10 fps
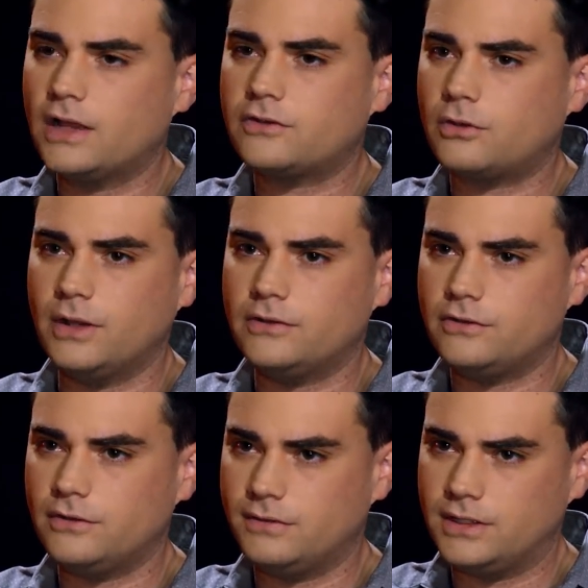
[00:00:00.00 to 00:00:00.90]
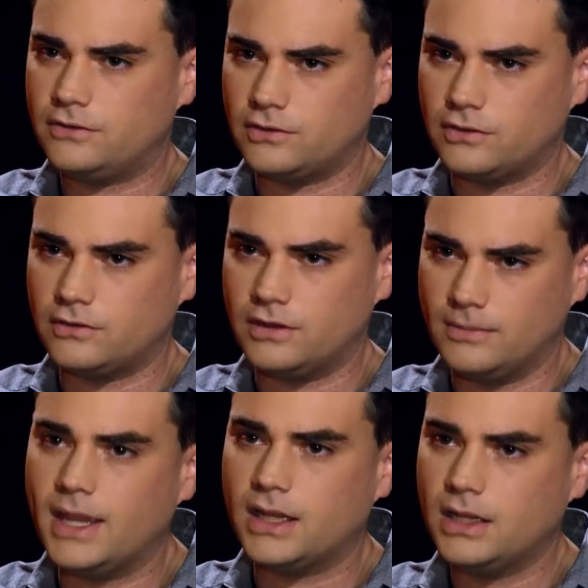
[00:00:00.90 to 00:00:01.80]
consequences of the decisions that
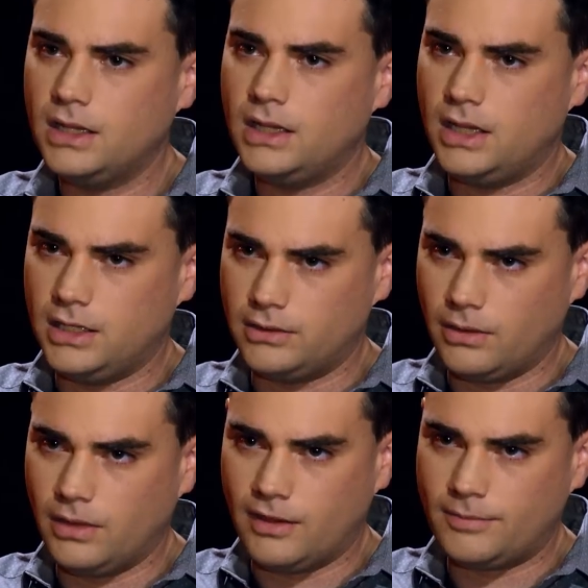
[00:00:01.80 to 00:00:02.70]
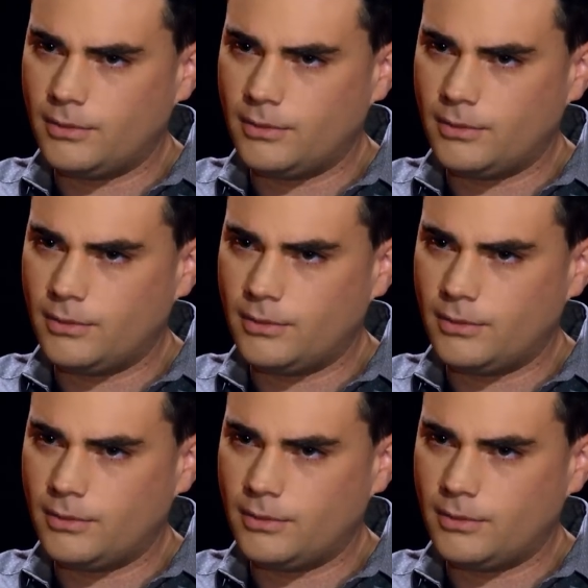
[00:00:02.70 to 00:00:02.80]
you make in your own life.